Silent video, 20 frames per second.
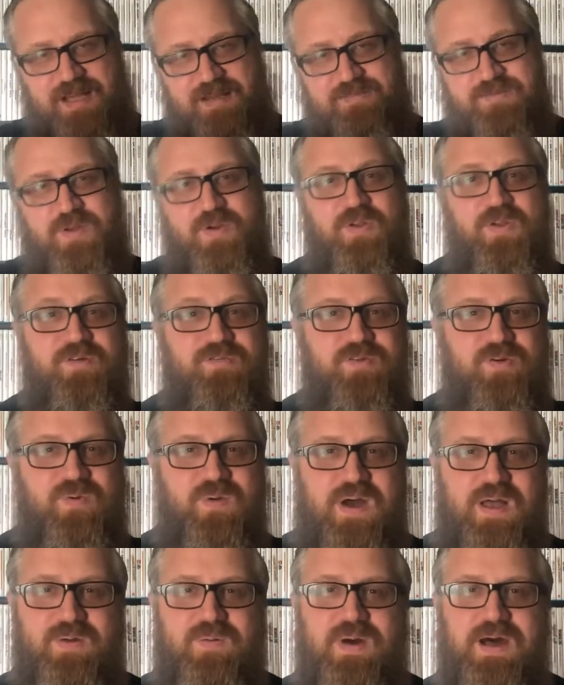known her for
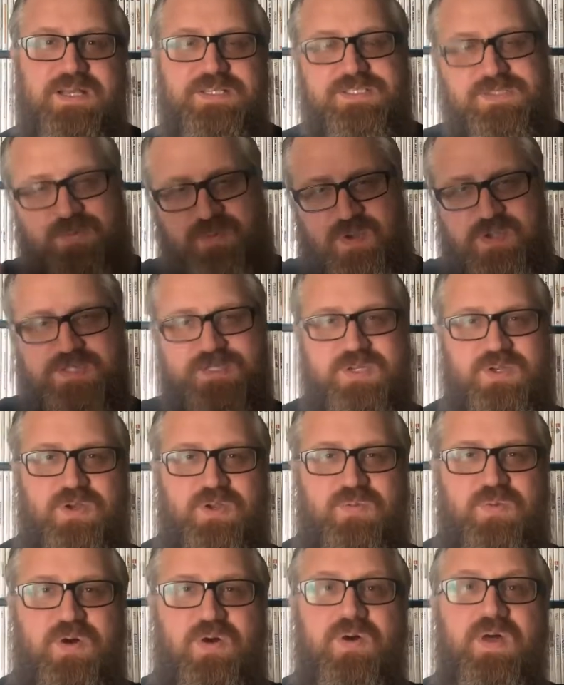quite a while. She works at
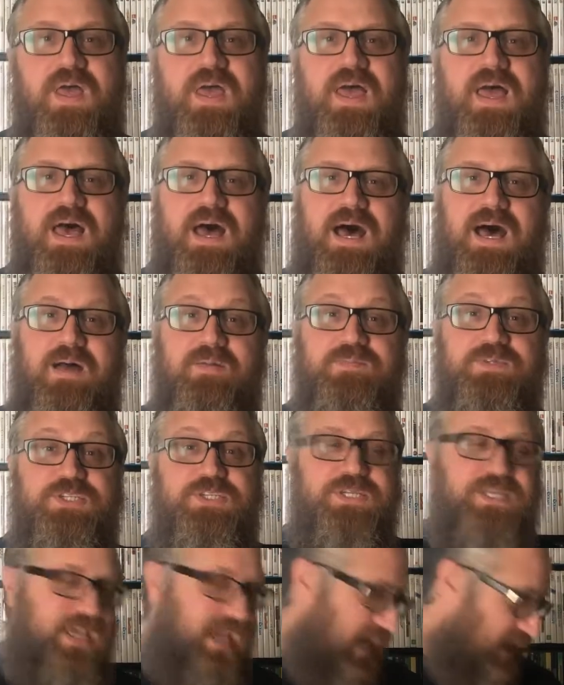Goodwill.
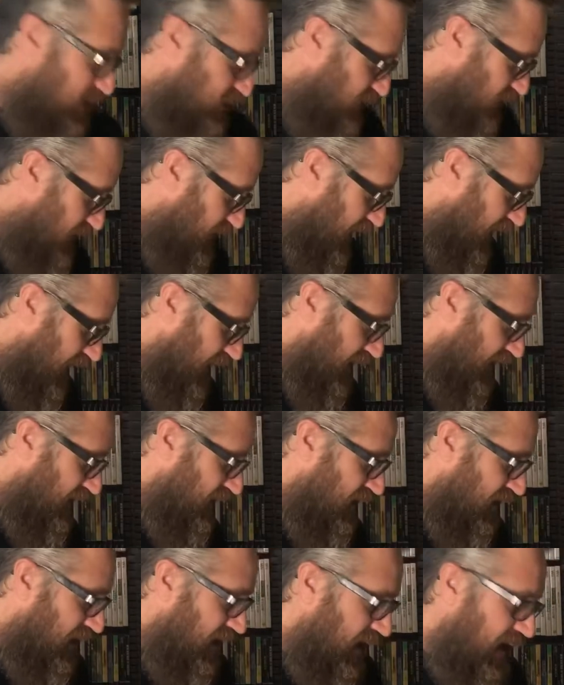She actually had
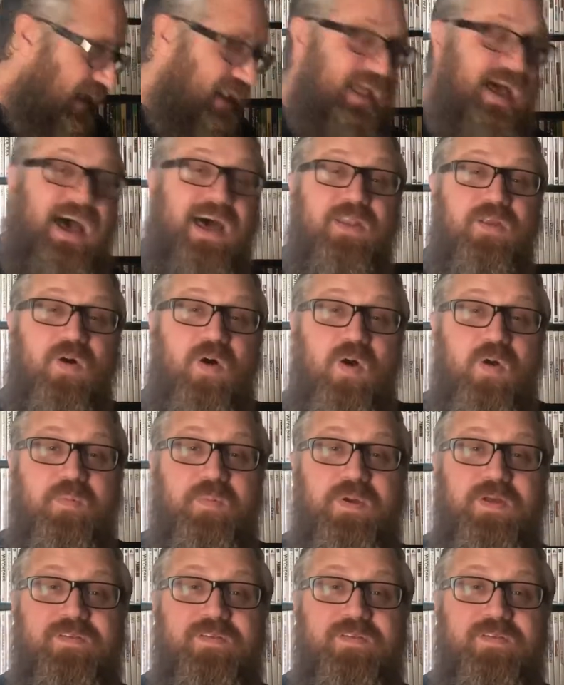an unopened